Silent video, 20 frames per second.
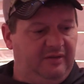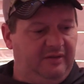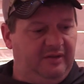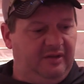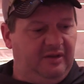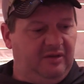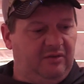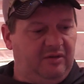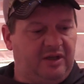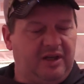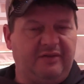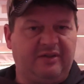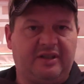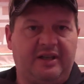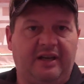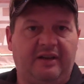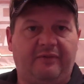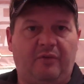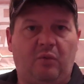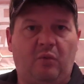you know, it gives
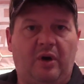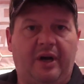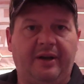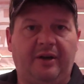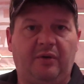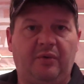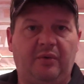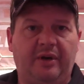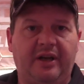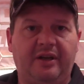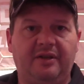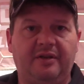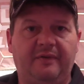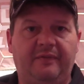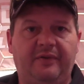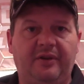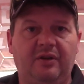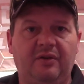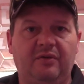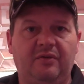kind of a wider range of
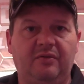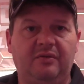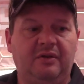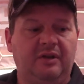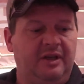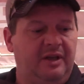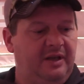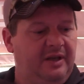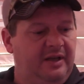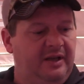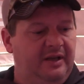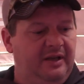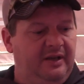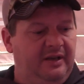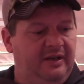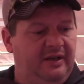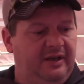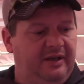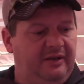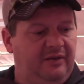view,
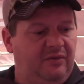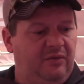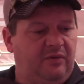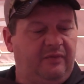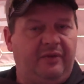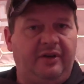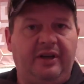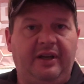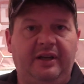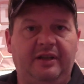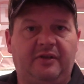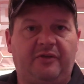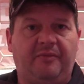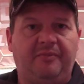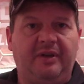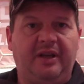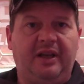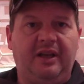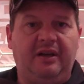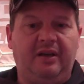it overheats from
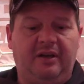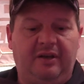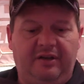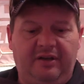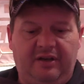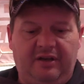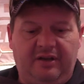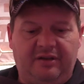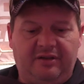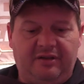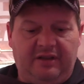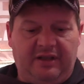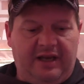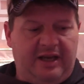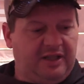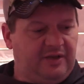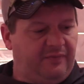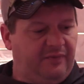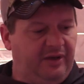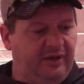the heater and it doesn't
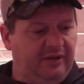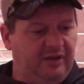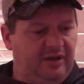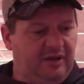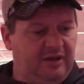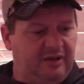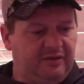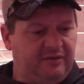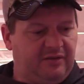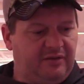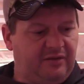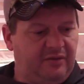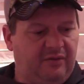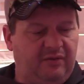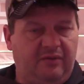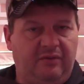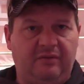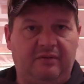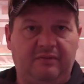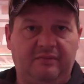last very long,
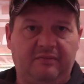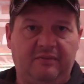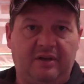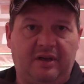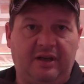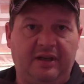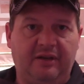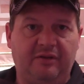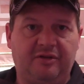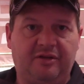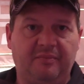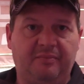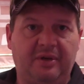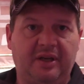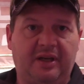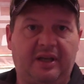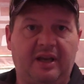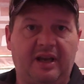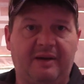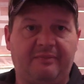so I use the
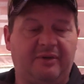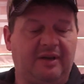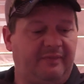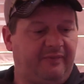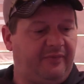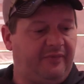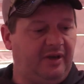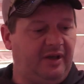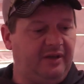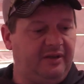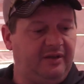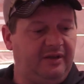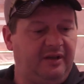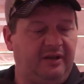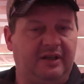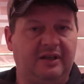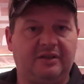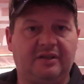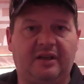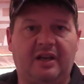big camera up front and it
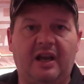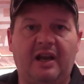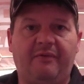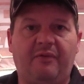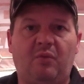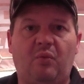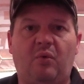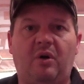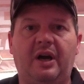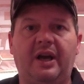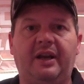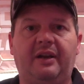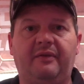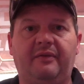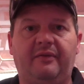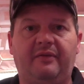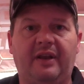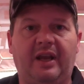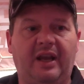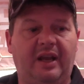doesn't have a wide of
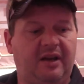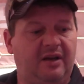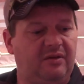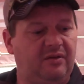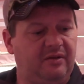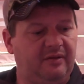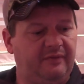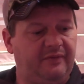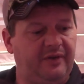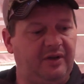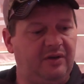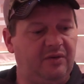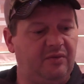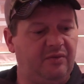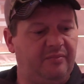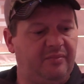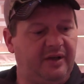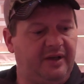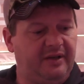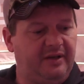angle of
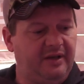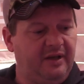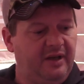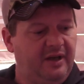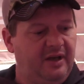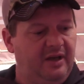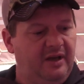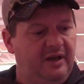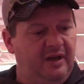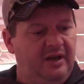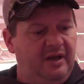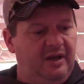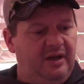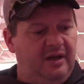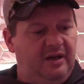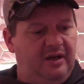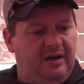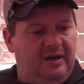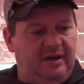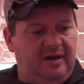view. But
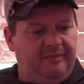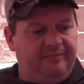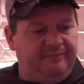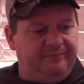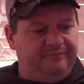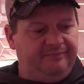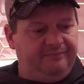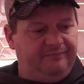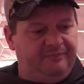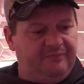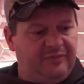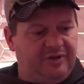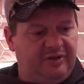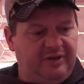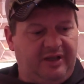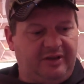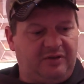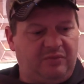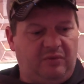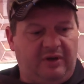so
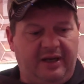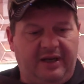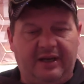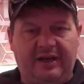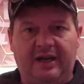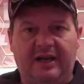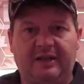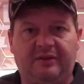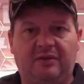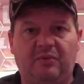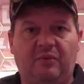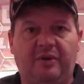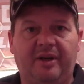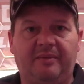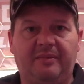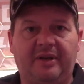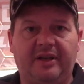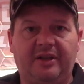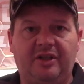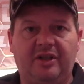that's why I got the one
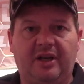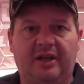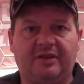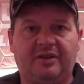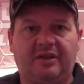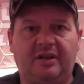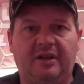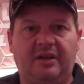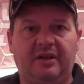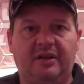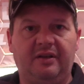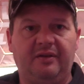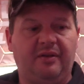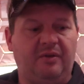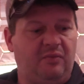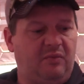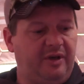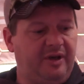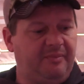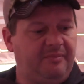on my chest here and the
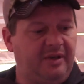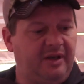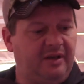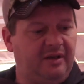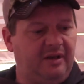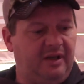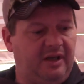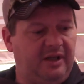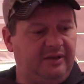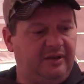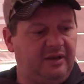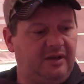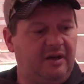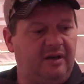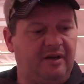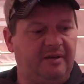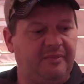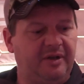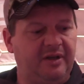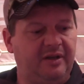one on the
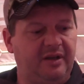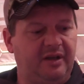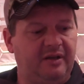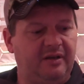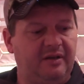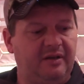Garmin